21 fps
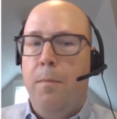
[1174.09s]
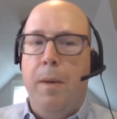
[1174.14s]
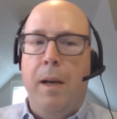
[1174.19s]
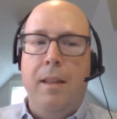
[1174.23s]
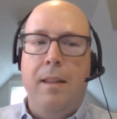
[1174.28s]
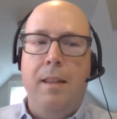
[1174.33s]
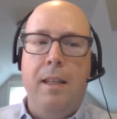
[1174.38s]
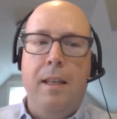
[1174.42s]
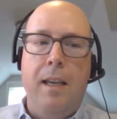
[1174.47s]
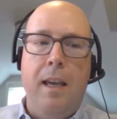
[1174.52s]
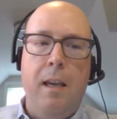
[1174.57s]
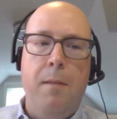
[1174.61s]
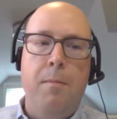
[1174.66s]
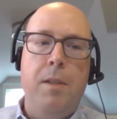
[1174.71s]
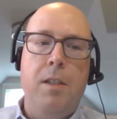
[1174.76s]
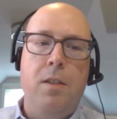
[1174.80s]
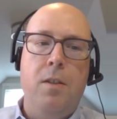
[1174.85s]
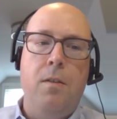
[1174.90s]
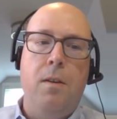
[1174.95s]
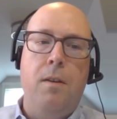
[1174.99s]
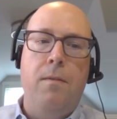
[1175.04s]
but the aim
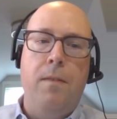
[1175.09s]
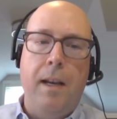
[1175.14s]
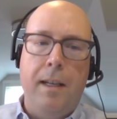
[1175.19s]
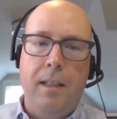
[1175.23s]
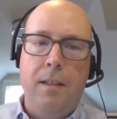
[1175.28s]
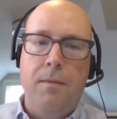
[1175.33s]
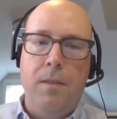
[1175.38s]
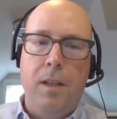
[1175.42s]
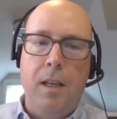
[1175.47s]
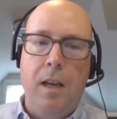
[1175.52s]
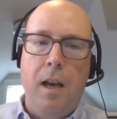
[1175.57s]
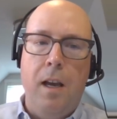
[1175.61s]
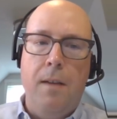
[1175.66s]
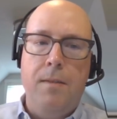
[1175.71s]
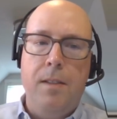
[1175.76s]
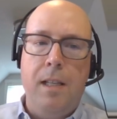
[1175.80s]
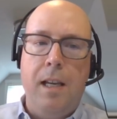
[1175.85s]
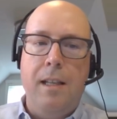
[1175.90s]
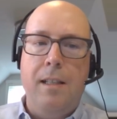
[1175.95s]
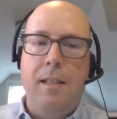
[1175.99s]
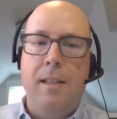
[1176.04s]
is to effectively
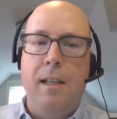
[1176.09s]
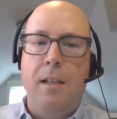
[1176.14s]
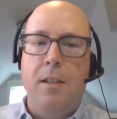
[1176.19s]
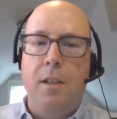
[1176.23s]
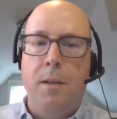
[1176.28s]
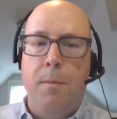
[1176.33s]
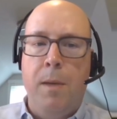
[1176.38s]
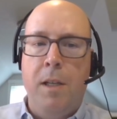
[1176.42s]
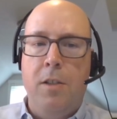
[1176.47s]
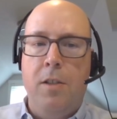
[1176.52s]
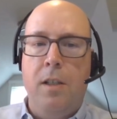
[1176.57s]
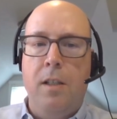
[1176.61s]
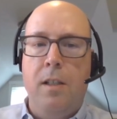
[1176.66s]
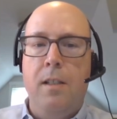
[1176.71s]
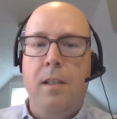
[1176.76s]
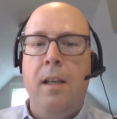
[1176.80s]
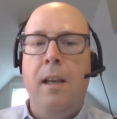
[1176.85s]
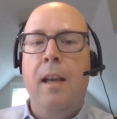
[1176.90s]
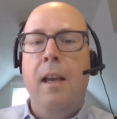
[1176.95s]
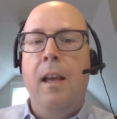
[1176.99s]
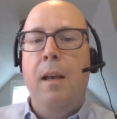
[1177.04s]
offset such
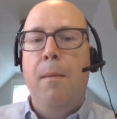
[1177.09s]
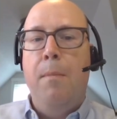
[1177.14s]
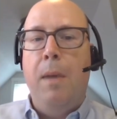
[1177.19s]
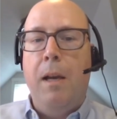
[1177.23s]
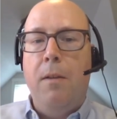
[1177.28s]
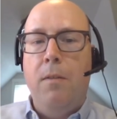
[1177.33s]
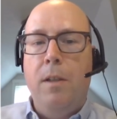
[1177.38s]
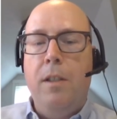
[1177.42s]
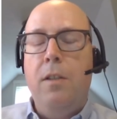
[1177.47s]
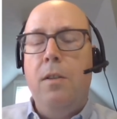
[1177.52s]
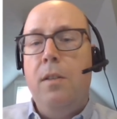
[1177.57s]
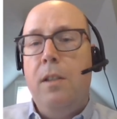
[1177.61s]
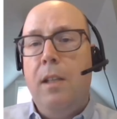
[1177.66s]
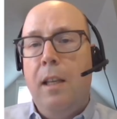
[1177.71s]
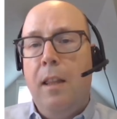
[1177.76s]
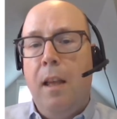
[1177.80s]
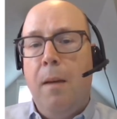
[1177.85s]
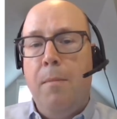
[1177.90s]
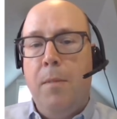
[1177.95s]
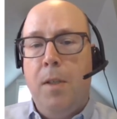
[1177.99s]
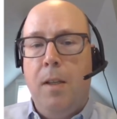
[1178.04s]
emissions by reducing
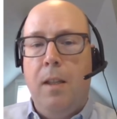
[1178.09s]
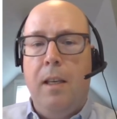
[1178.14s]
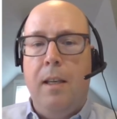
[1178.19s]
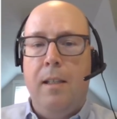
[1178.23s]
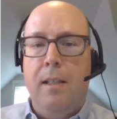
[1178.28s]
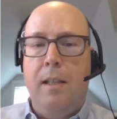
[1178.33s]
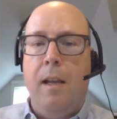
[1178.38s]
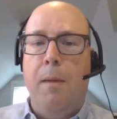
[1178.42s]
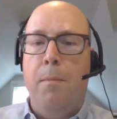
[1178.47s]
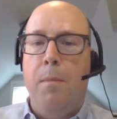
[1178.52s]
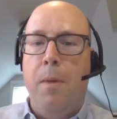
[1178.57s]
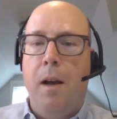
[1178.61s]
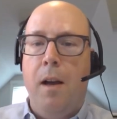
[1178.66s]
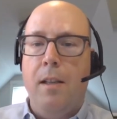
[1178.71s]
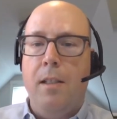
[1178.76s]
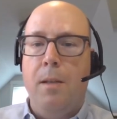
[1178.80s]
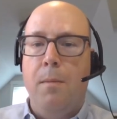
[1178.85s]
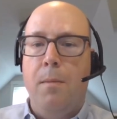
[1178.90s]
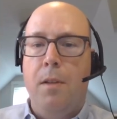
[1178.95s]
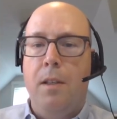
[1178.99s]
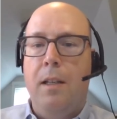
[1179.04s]
them to the extent
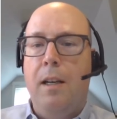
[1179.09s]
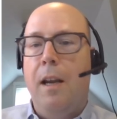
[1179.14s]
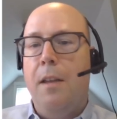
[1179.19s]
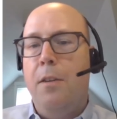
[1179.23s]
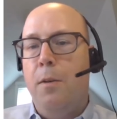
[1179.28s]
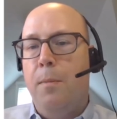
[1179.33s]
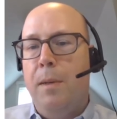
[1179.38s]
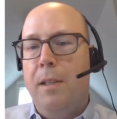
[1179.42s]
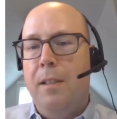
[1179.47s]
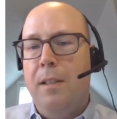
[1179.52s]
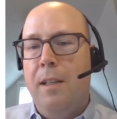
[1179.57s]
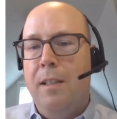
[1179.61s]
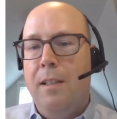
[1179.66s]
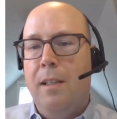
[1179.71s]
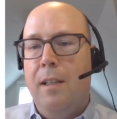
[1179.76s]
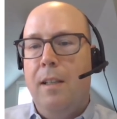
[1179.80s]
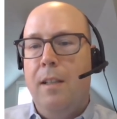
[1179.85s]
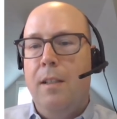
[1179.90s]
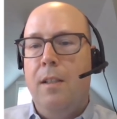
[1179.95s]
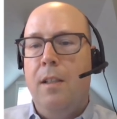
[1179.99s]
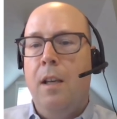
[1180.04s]
possible in other
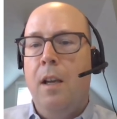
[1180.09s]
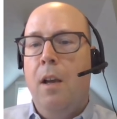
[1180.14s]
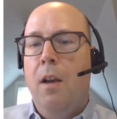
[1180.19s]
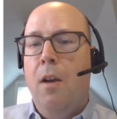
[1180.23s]
businesses